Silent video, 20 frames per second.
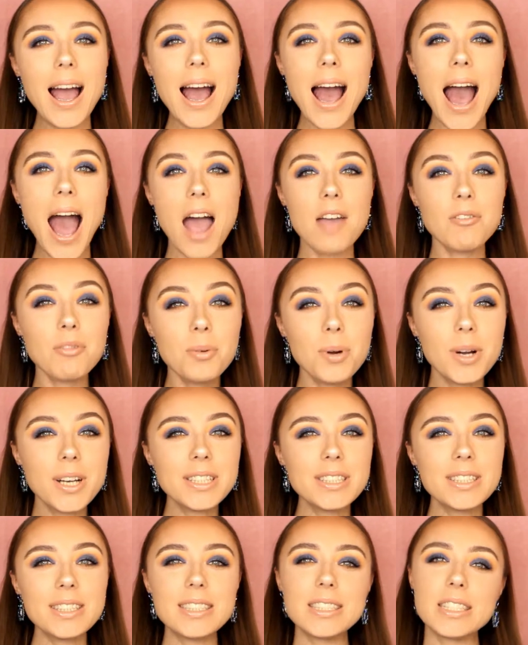Hi
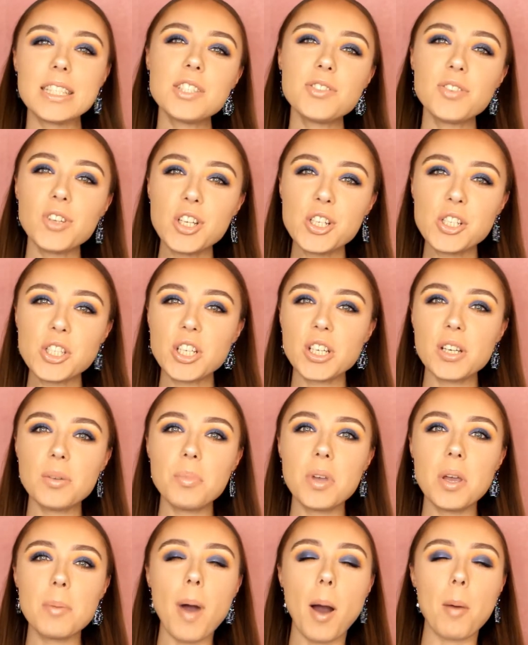everyone, this video is going to
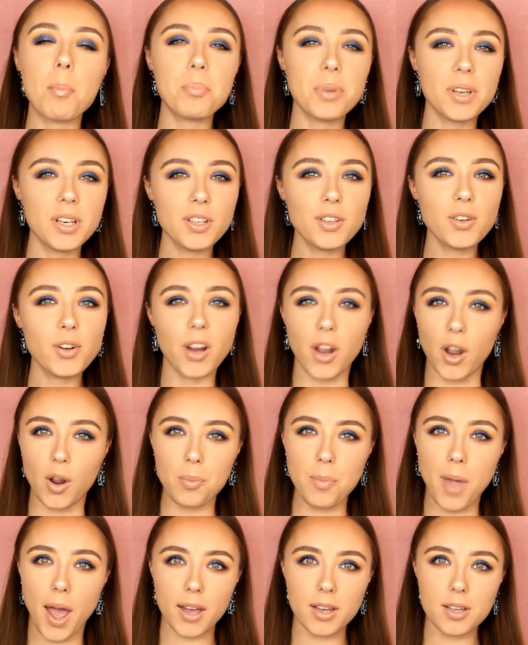be about pinning your hair
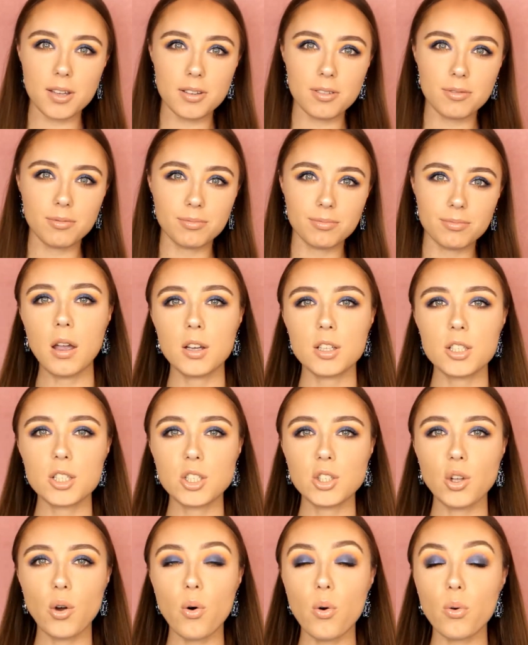back.
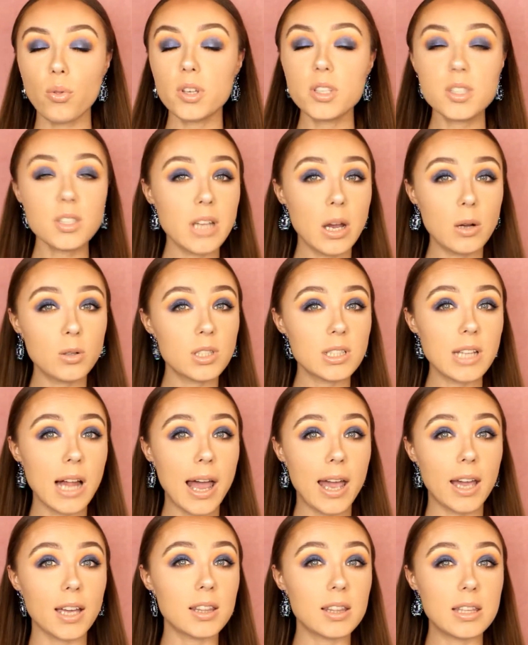So this sounds
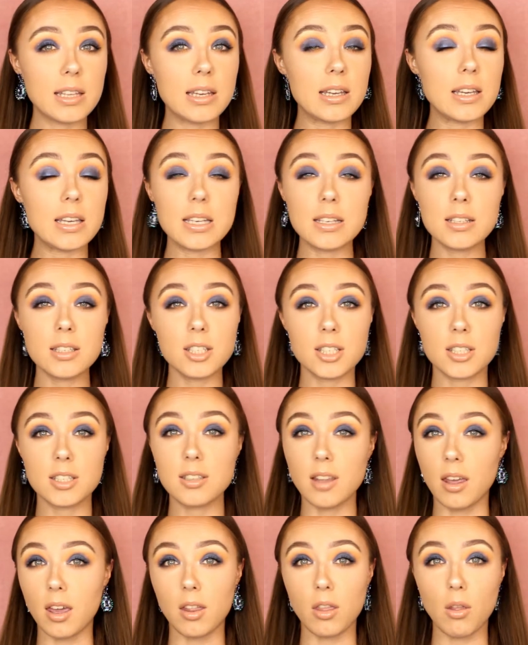like the easiest
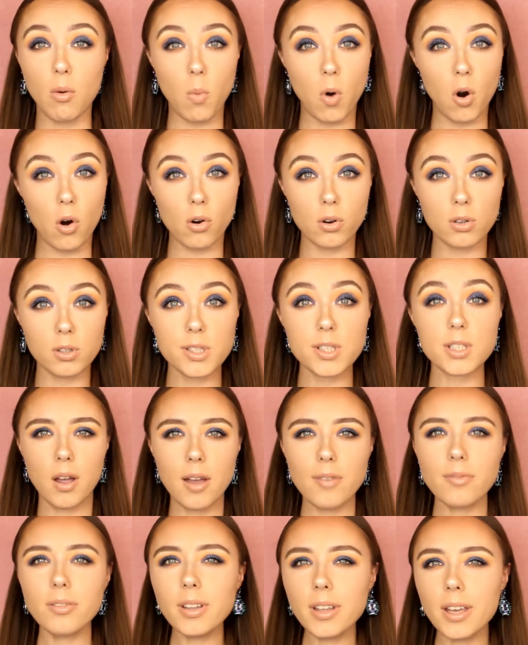thing in the world. I
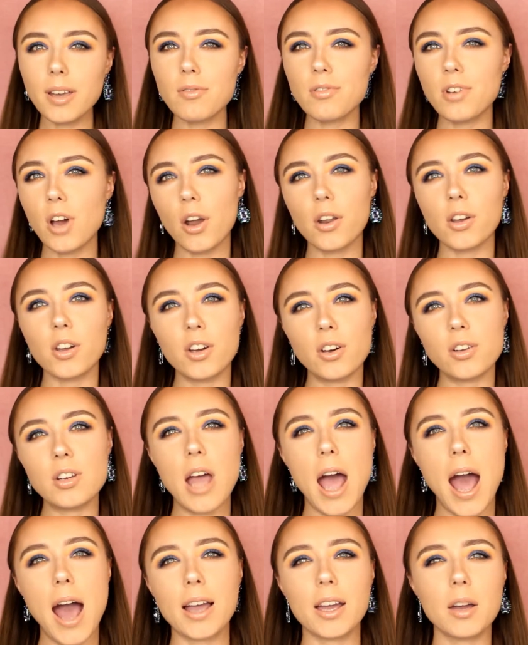feel like I've got a good
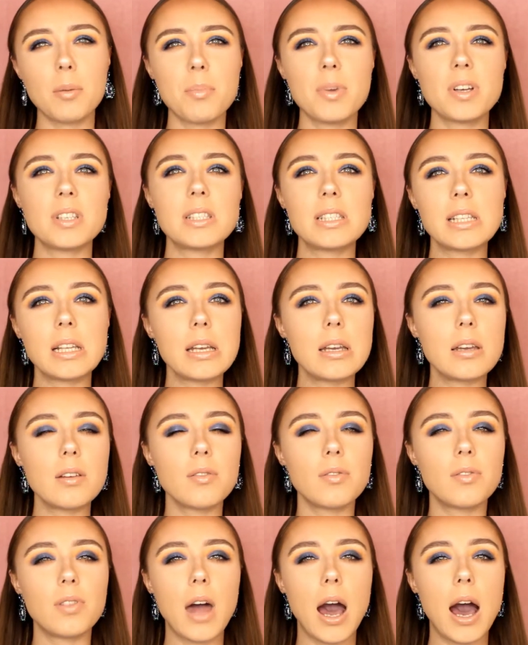hack up my sleeve
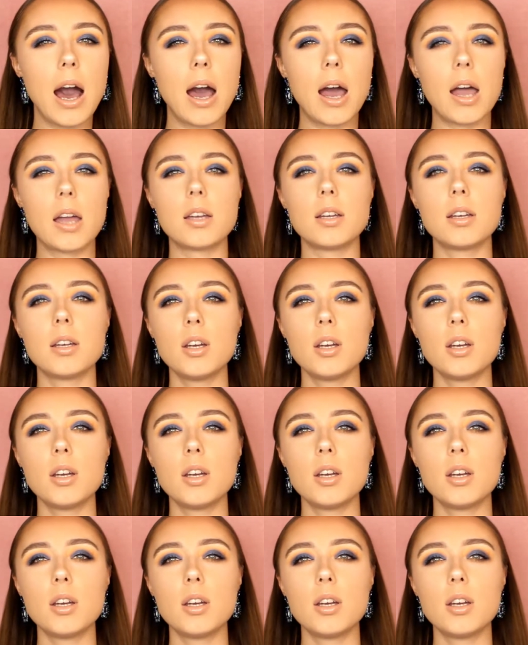that